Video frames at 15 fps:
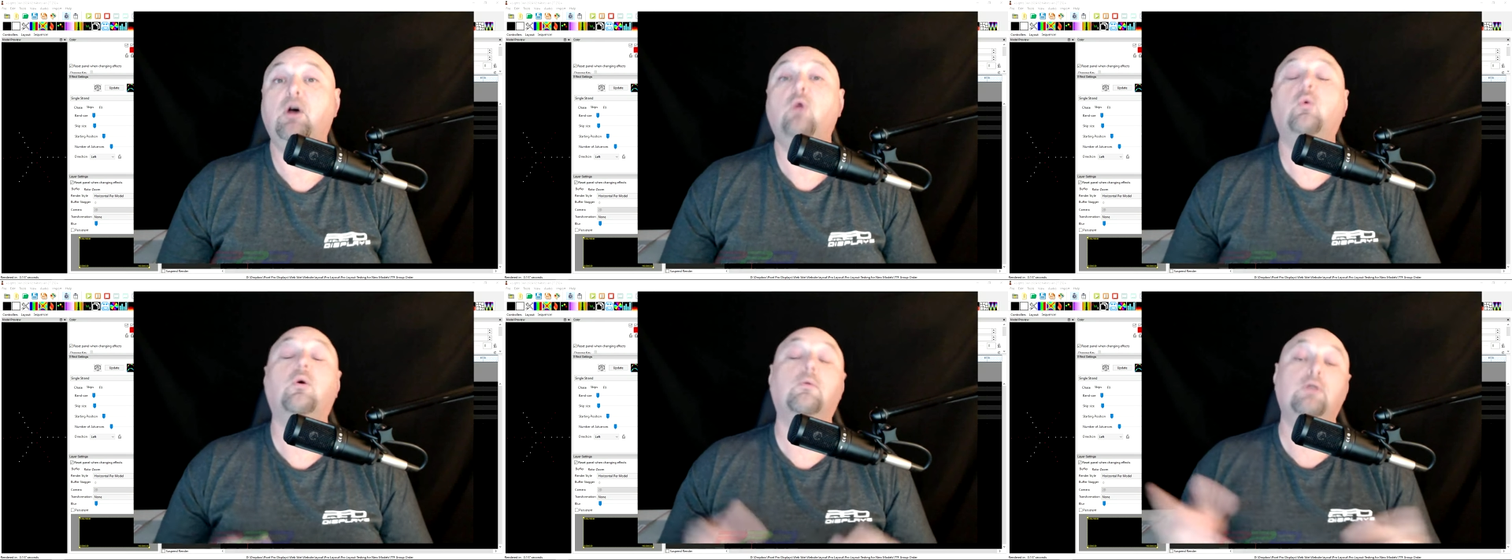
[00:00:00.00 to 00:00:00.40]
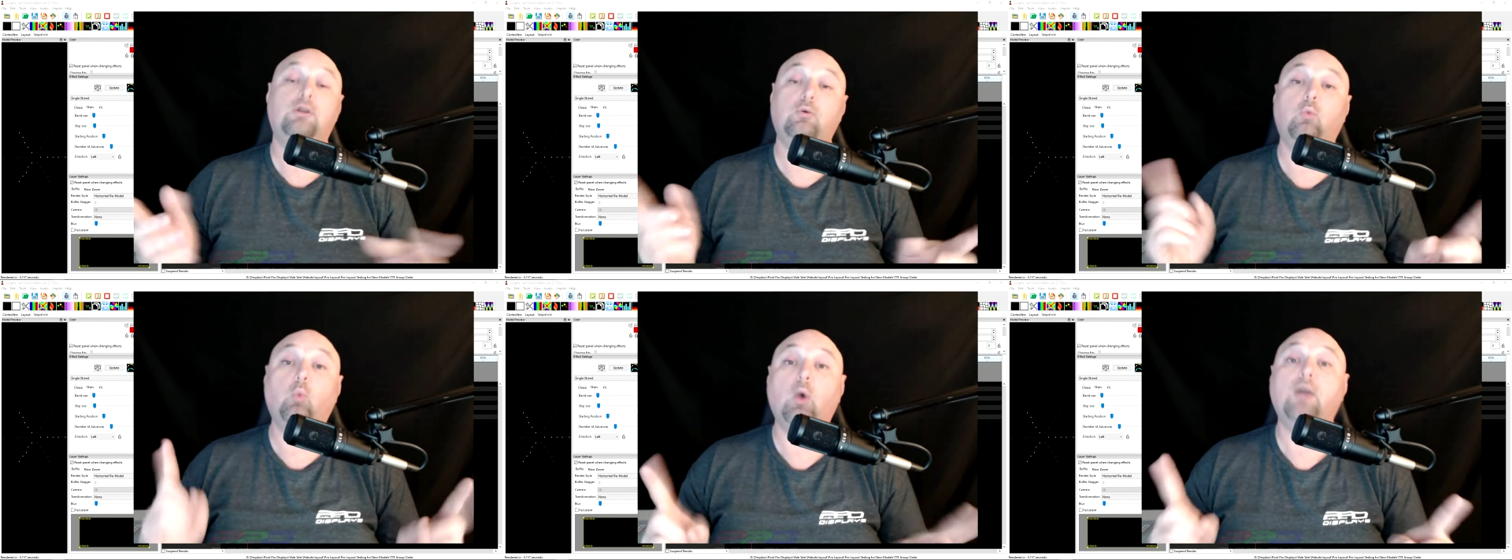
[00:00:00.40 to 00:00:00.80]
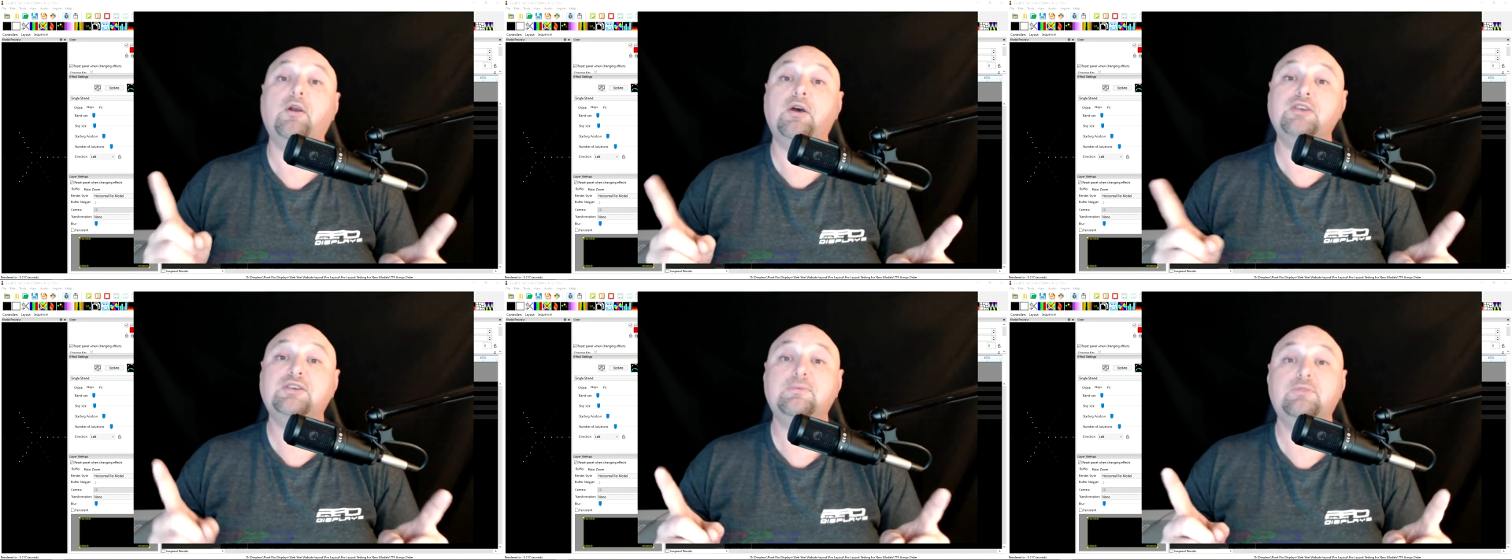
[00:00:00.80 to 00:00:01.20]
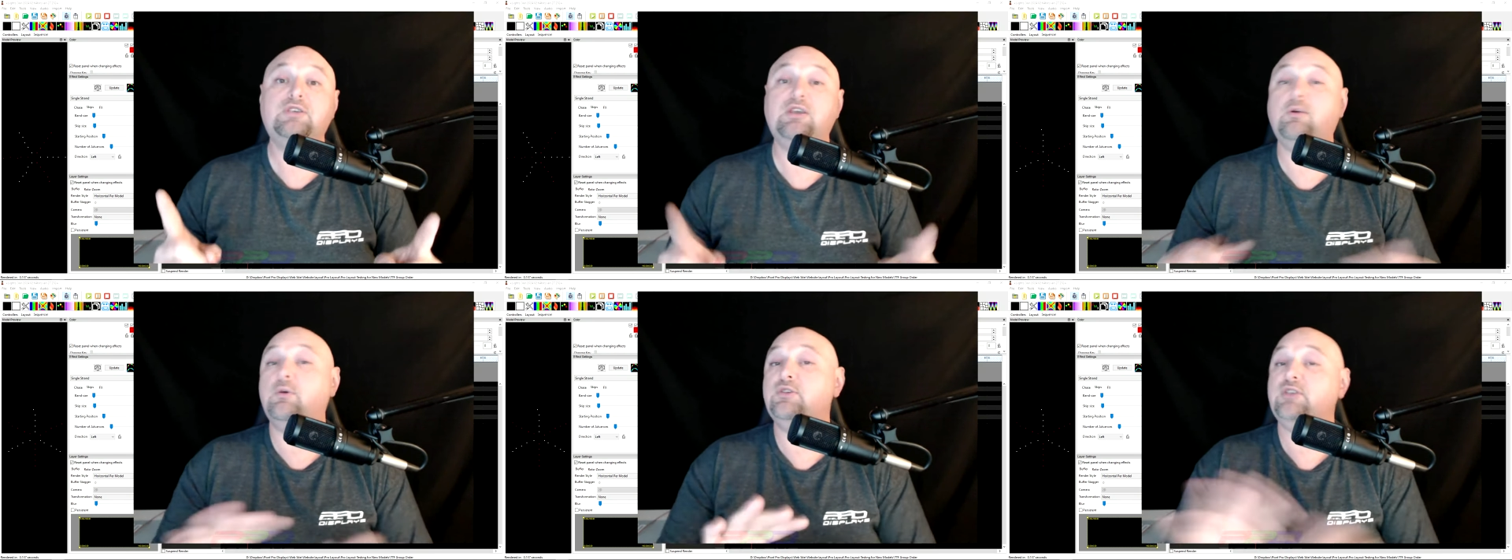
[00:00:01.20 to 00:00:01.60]
where we do one awesome
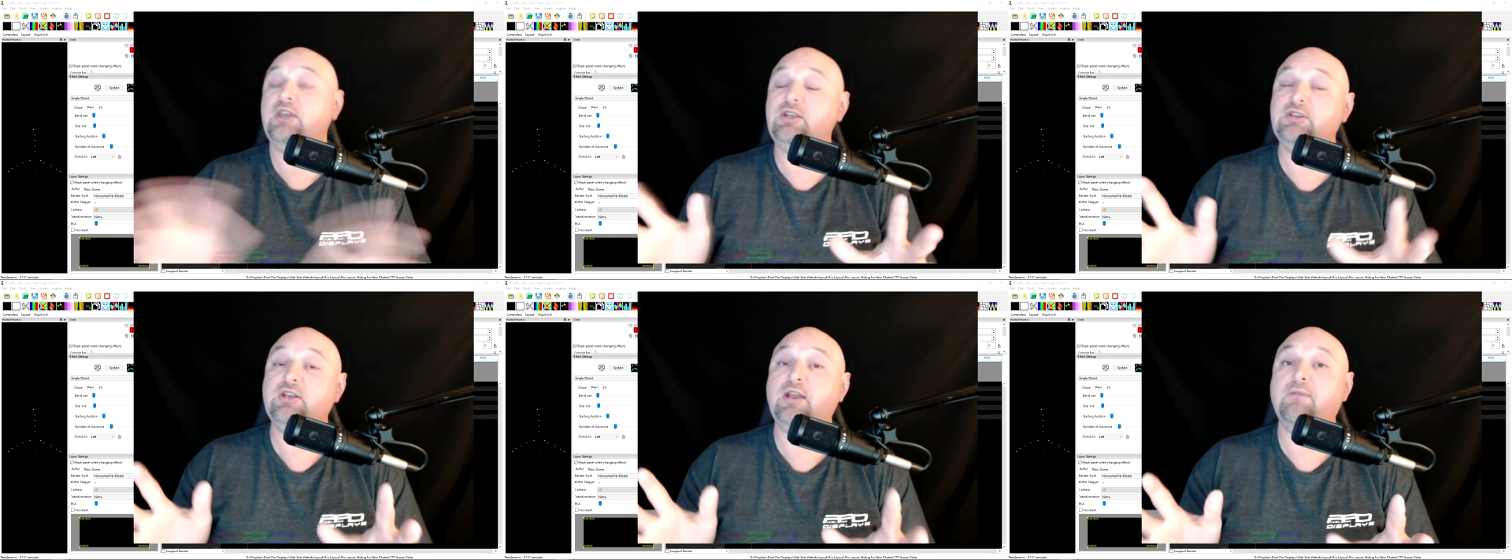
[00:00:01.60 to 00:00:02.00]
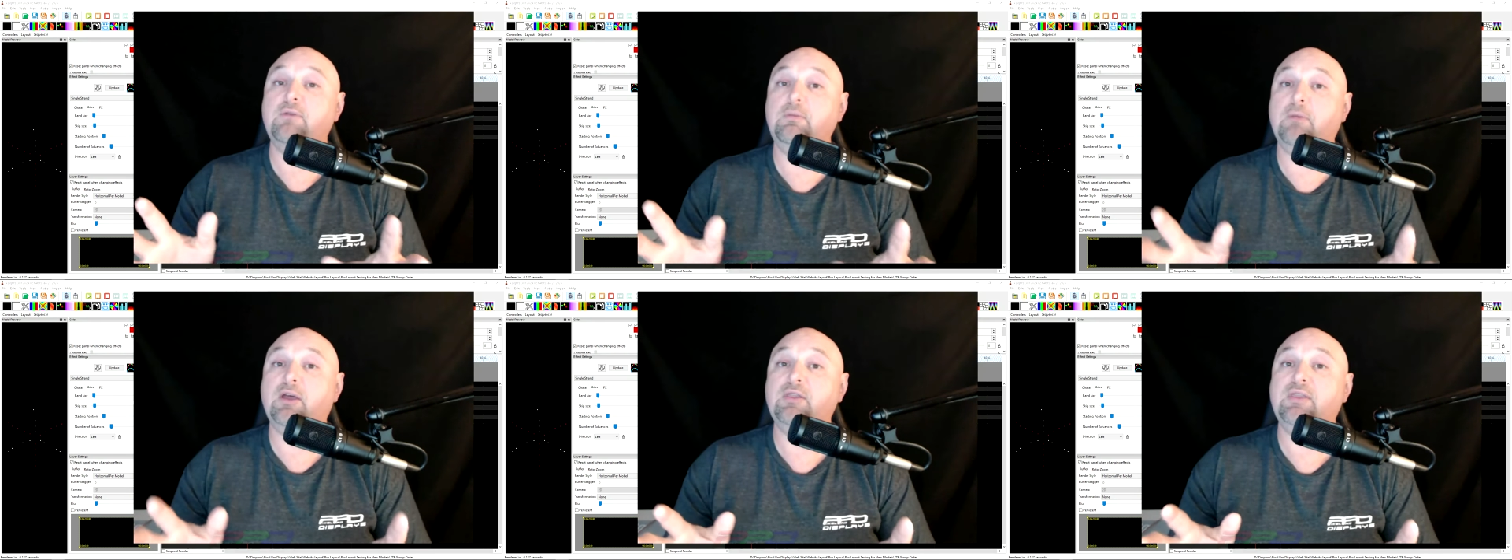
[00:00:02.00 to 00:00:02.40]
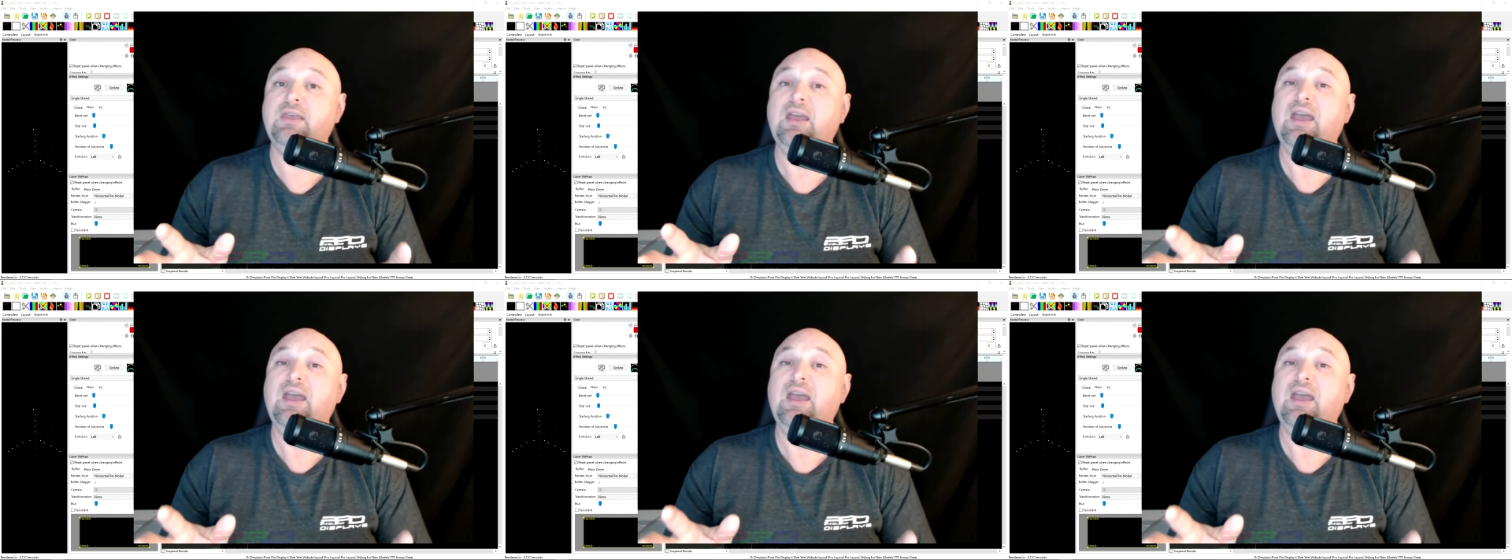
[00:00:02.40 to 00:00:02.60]
sequence each and every month,